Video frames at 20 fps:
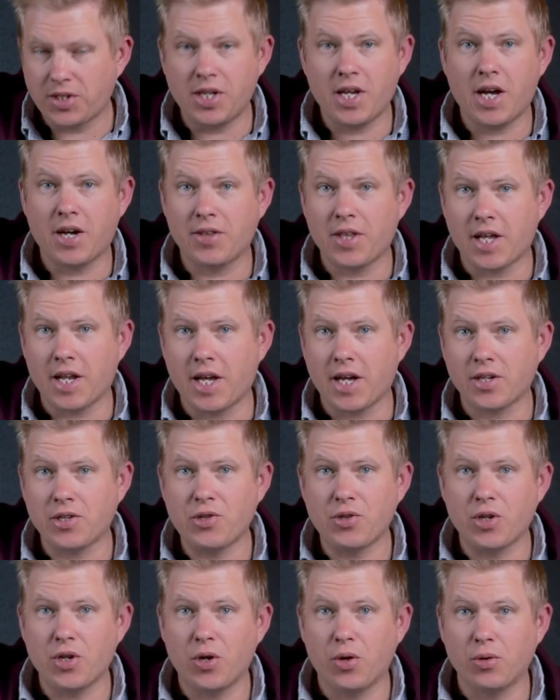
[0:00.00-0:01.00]
see how that
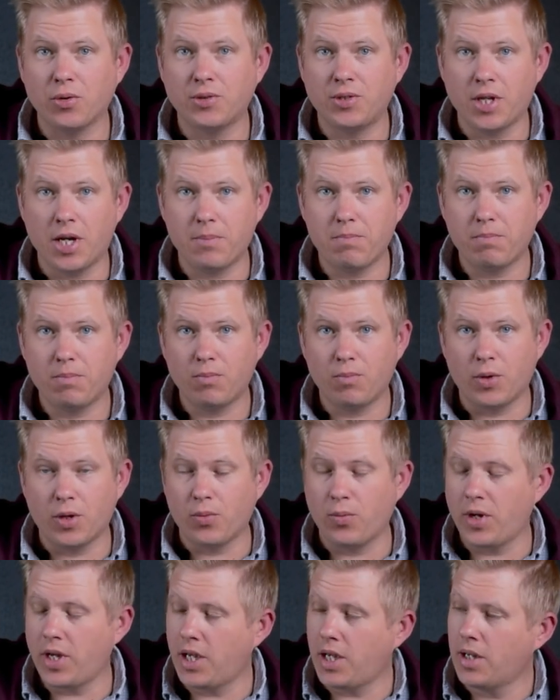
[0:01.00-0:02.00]
actually holds up
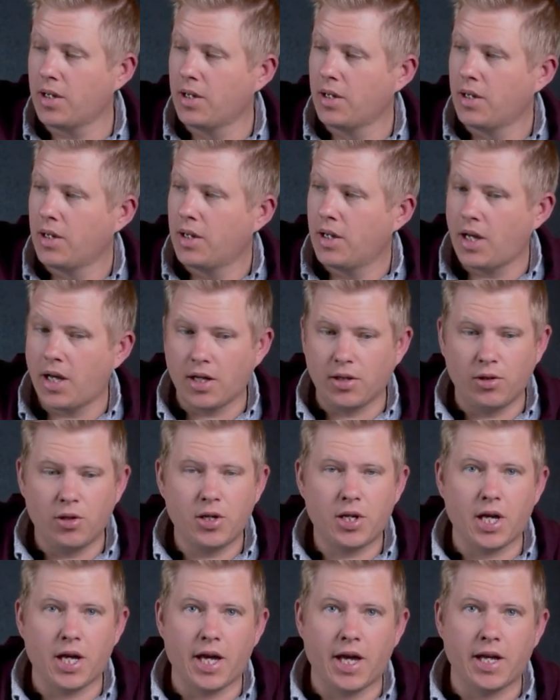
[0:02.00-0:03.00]
when we
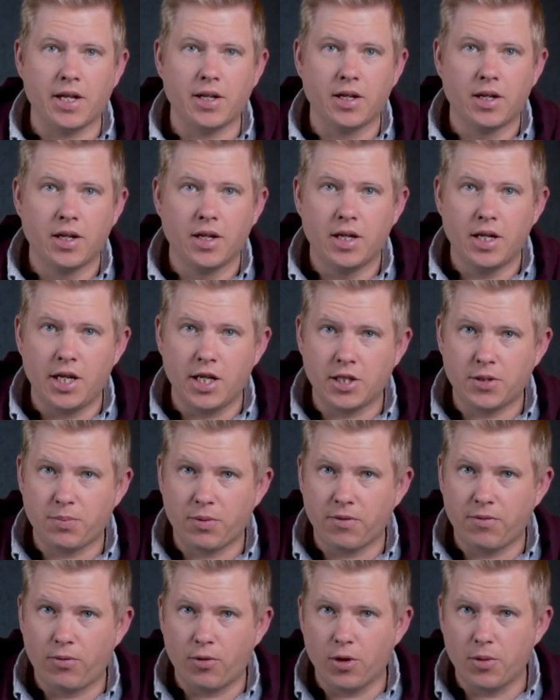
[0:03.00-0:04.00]
look at its
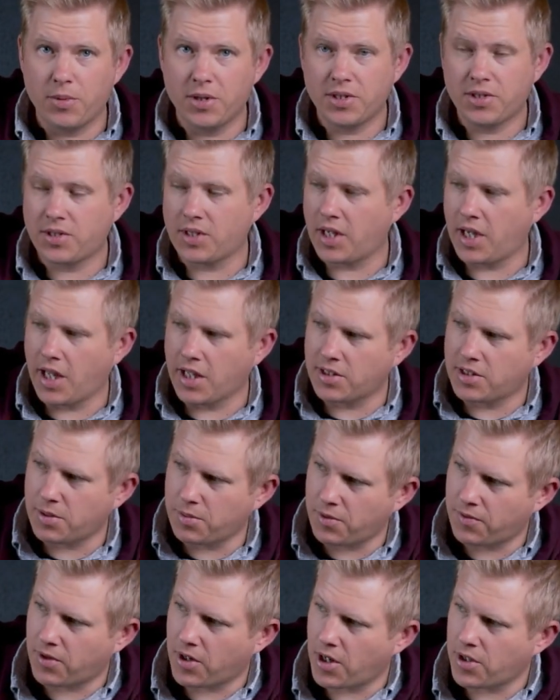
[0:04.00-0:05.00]
performance against some
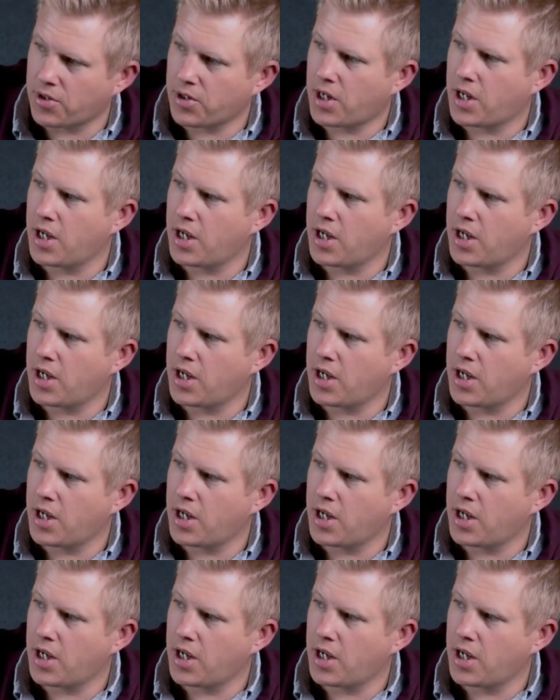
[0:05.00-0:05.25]
of our other